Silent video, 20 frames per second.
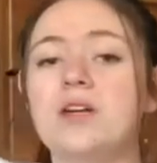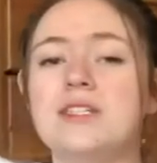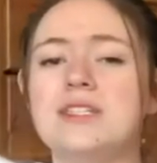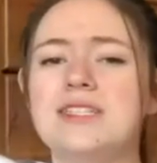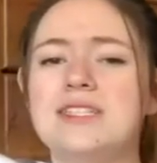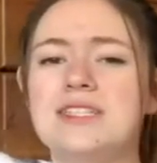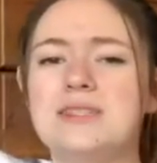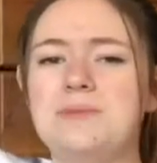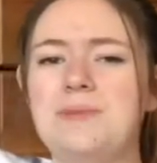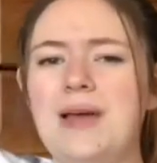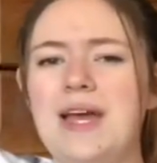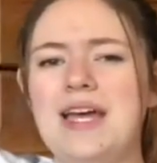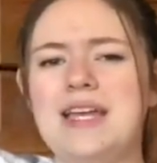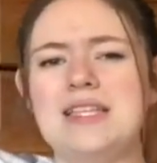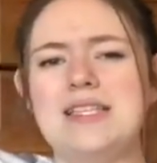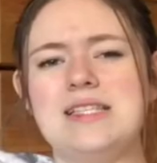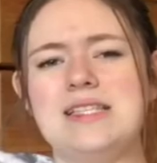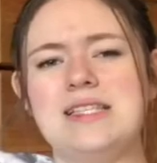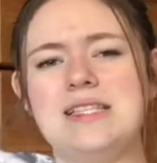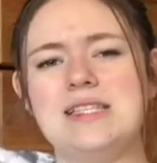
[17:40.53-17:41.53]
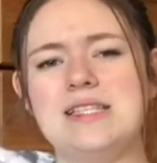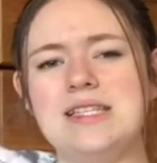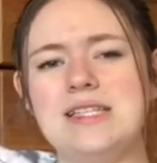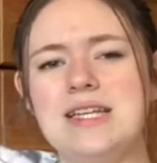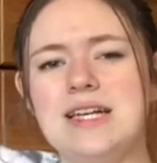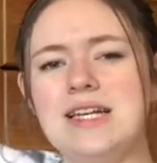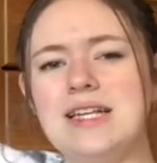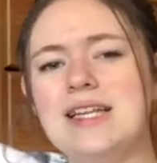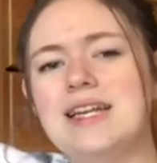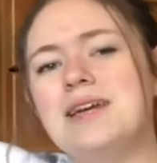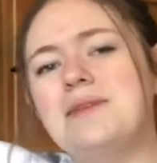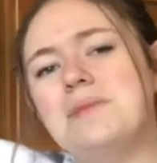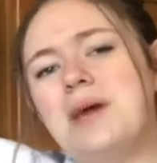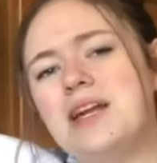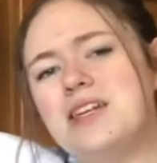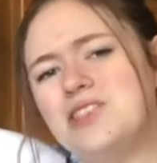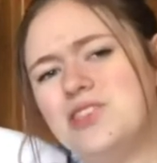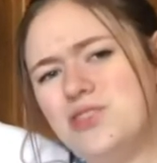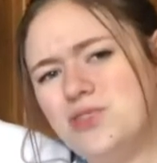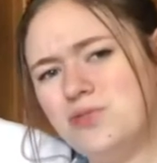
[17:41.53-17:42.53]
space than I
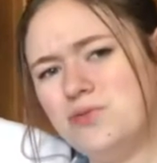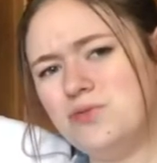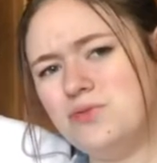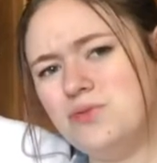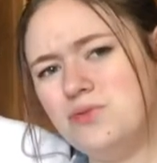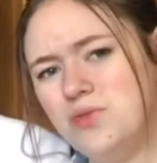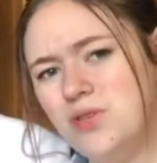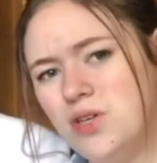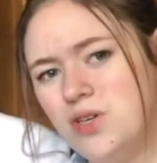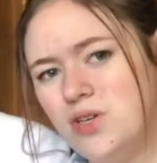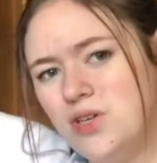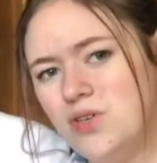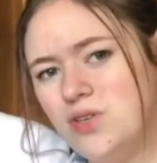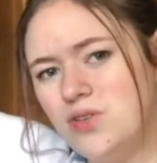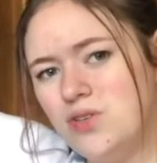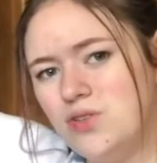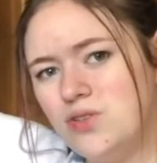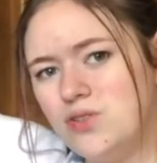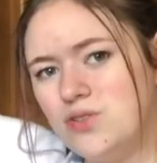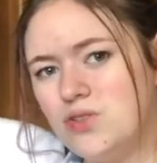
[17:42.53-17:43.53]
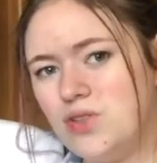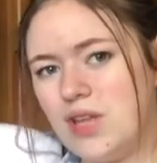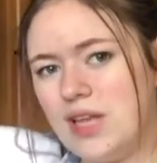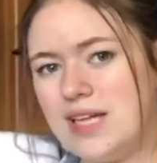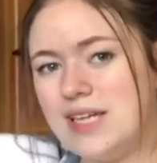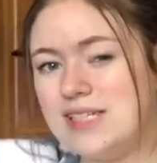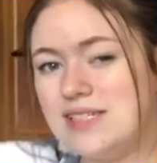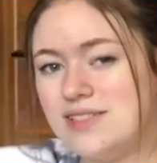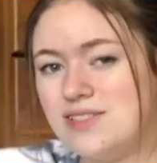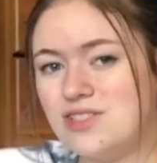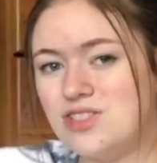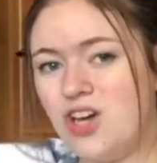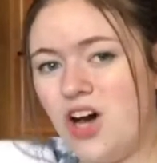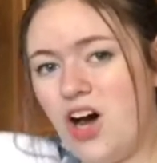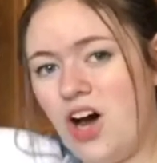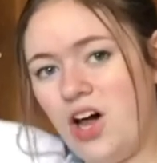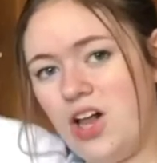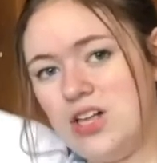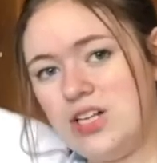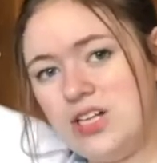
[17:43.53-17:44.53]
meant to, so like it's
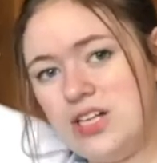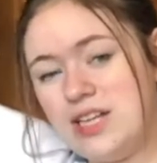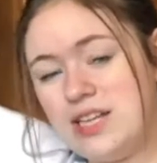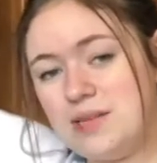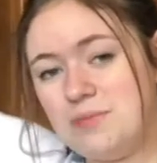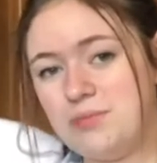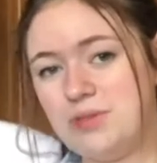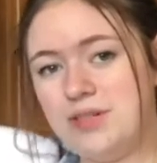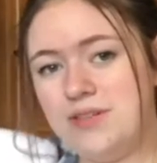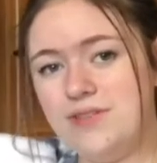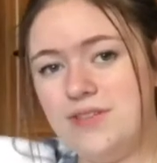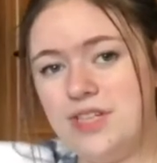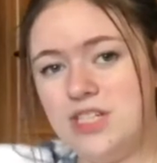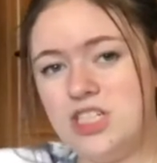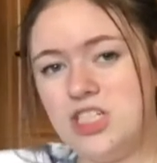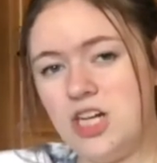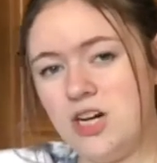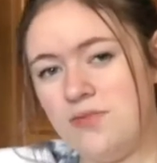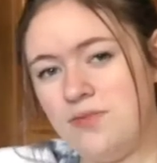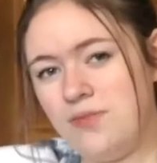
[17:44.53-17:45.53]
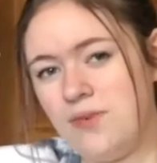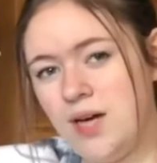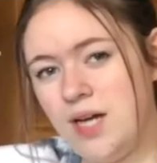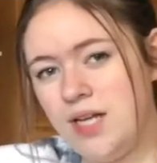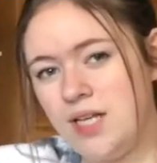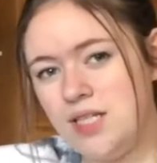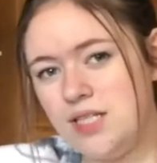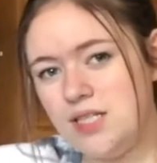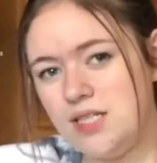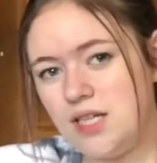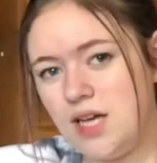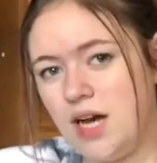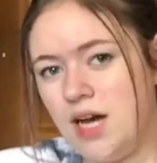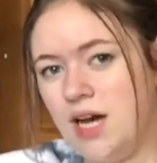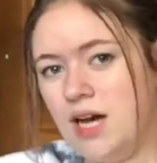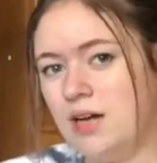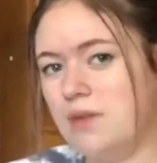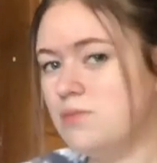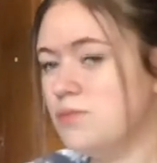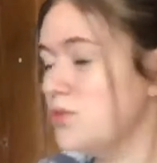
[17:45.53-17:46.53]
taller than the previous shelf was,
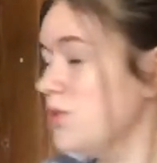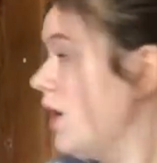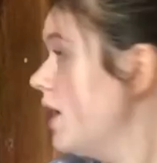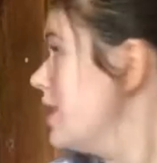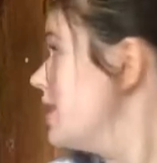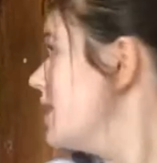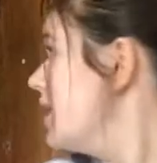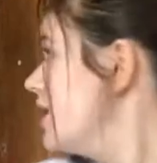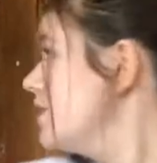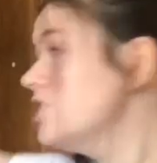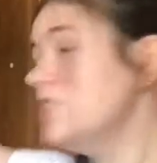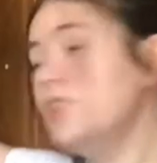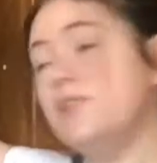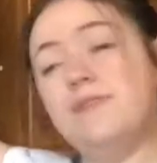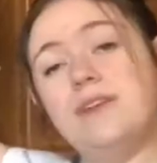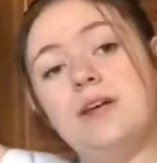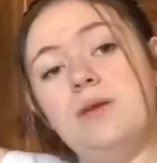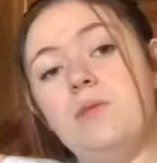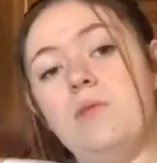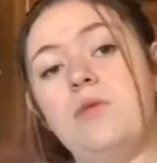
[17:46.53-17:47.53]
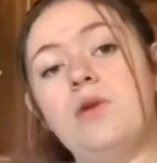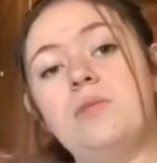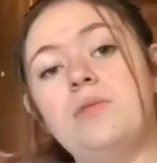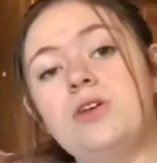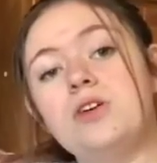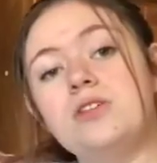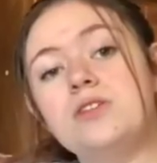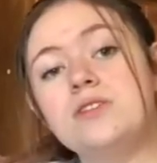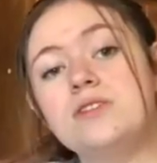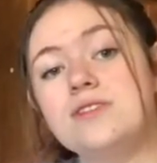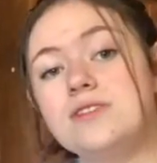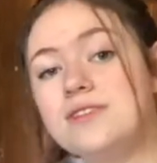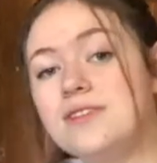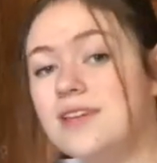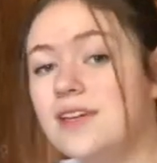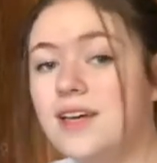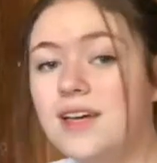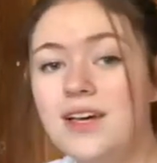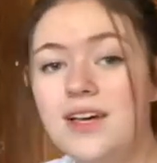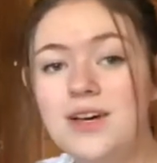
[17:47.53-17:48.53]
so I can actually fit more books
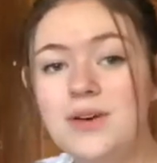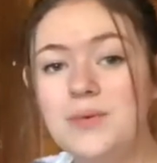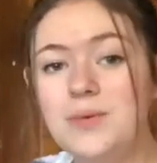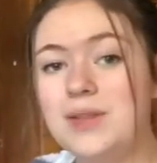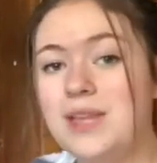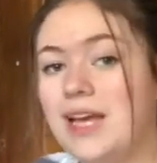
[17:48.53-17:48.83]
when they